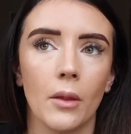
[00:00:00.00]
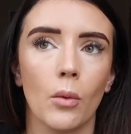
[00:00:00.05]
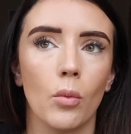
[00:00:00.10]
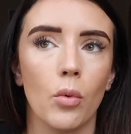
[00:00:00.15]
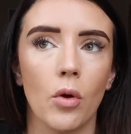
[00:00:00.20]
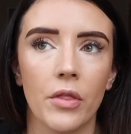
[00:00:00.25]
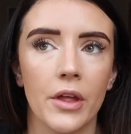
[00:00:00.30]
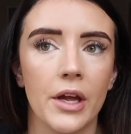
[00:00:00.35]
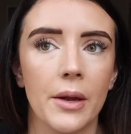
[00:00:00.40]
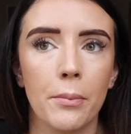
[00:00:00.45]

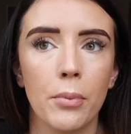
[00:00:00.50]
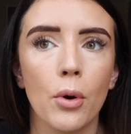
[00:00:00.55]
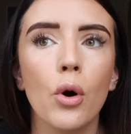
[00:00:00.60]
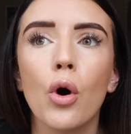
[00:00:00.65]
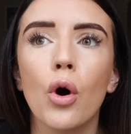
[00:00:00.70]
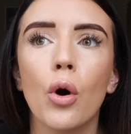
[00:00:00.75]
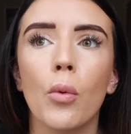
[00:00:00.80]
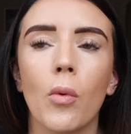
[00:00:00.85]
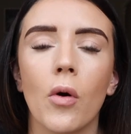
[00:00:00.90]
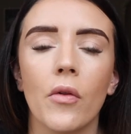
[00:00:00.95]

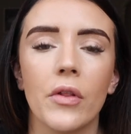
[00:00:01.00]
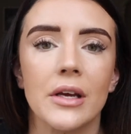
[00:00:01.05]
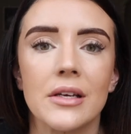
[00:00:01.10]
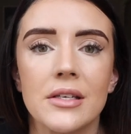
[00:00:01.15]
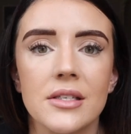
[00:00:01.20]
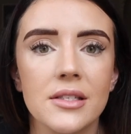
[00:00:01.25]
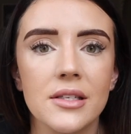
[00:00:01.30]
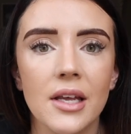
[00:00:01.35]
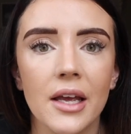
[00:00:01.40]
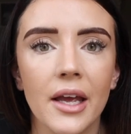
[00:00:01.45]
put and what they
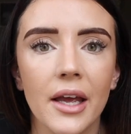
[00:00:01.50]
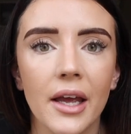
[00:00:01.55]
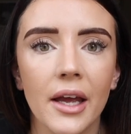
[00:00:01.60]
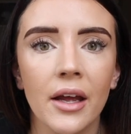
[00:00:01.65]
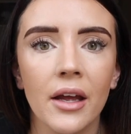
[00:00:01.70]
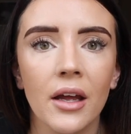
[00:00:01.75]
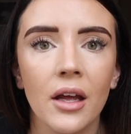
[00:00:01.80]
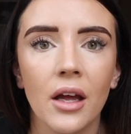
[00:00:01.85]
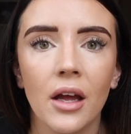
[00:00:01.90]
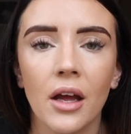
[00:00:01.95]

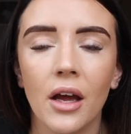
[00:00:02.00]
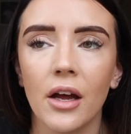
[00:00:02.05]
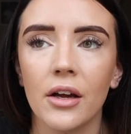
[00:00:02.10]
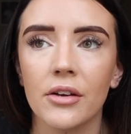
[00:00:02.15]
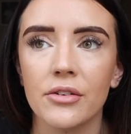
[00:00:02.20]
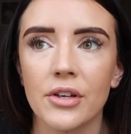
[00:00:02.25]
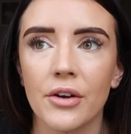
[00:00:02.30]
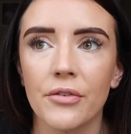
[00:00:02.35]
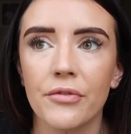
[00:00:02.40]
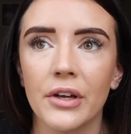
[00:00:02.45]
say,
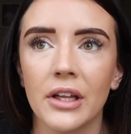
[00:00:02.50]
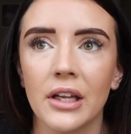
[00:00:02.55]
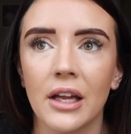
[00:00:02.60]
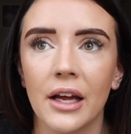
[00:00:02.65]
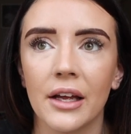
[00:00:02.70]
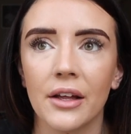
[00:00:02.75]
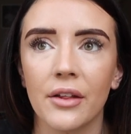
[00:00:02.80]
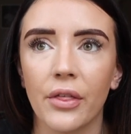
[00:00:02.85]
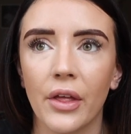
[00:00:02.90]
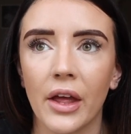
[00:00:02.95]
and I feel
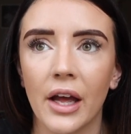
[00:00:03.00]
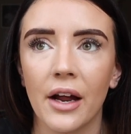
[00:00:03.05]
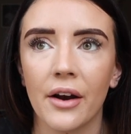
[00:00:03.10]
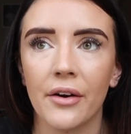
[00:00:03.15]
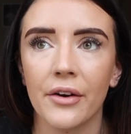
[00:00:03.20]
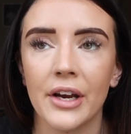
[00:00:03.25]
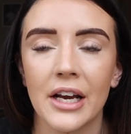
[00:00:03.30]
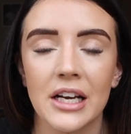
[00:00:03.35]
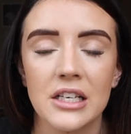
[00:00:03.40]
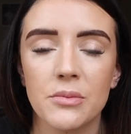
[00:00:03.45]
like they
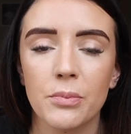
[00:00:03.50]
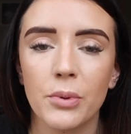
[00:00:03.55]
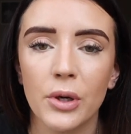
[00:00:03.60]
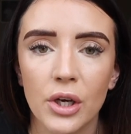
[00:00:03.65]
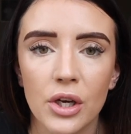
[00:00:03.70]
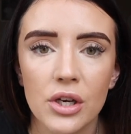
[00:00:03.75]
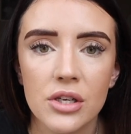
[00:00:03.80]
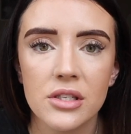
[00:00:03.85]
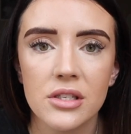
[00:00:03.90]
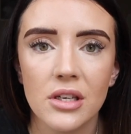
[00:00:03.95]
are a nice
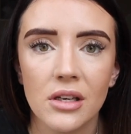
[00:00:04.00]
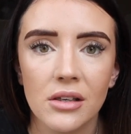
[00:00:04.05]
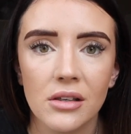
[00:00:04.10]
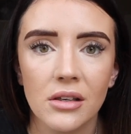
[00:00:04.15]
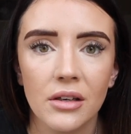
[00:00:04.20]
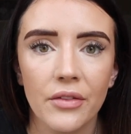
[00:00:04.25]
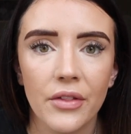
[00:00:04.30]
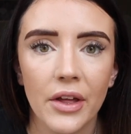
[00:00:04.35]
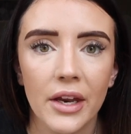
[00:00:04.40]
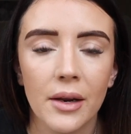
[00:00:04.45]

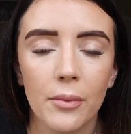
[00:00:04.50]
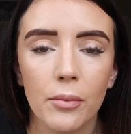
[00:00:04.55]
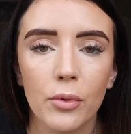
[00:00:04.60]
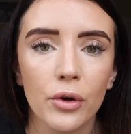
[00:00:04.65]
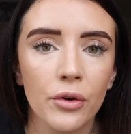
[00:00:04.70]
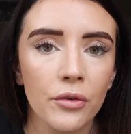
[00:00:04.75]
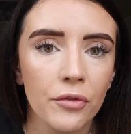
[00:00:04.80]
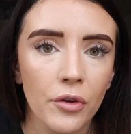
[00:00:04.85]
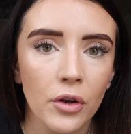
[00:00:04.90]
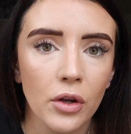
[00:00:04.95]
person, then I'm
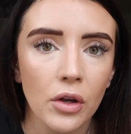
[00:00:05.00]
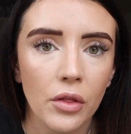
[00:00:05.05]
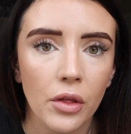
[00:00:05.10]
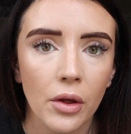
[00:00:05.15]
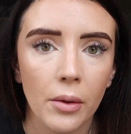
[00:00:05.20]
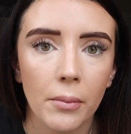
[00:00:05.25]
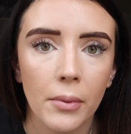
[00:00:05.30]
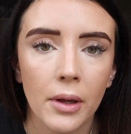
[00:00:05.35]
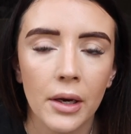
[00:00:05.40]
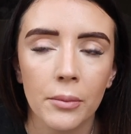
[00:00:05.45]
gonna follow
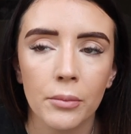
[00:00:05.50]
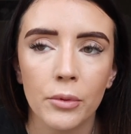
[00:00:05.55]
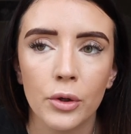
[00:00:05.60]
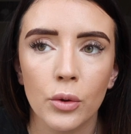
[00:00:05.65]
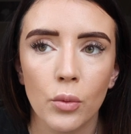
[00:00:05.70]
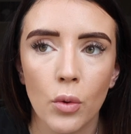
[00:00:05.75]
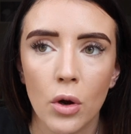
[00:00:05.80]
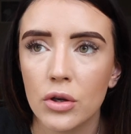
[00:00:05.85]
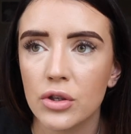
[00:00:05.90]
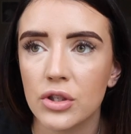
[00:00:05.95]
them, and I'm
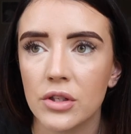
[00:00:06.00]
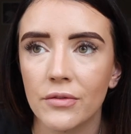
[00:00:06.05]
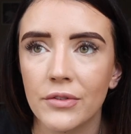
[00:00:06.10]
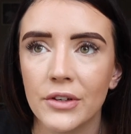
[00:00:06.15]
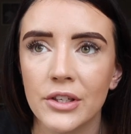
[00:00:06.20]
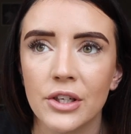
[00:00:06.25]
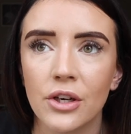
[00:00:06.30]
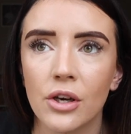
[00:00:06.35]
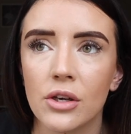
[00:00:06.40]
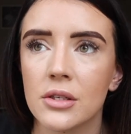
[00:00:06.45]
gonna watch the
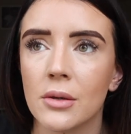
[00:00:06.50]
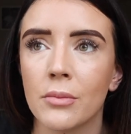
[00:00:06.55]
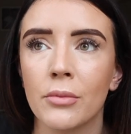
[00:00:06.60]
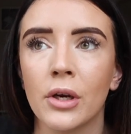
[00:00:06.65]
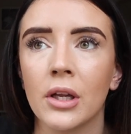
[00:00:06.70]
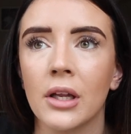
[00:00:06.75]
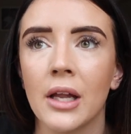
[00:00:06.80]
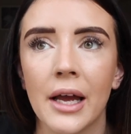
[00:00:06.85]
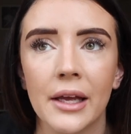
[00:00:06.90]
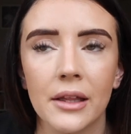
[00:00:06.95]
videos, I'm
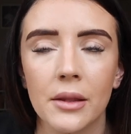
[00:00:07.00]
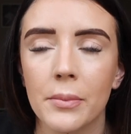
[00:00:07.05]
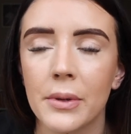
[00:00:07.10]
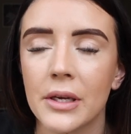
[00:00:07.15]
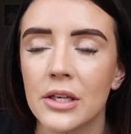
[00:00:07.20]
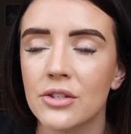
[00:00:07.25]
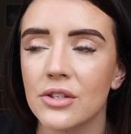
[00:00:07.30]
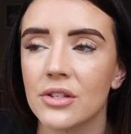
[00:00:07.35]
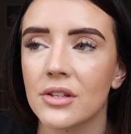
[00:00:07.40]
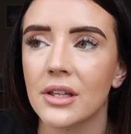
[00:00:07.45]
gonna like the
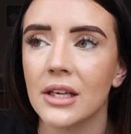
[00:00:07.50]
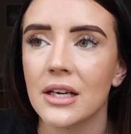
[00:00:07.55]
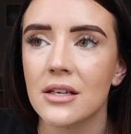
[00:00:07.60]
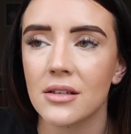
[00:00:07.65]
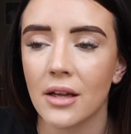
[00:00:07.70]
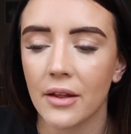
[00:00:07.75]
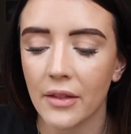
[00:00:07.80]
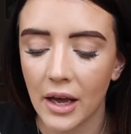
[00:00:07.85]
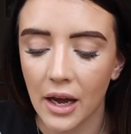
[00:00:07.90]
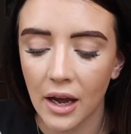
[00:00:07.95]
pictures and
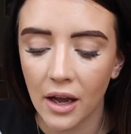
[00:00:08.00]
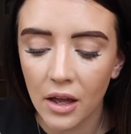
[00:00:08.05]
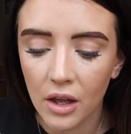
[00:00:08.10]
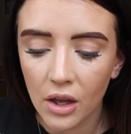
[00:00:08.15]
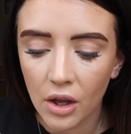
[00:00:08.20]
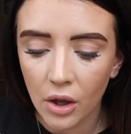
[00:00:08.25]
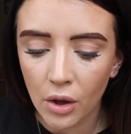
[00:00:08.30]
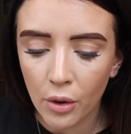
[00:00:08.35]
things like that.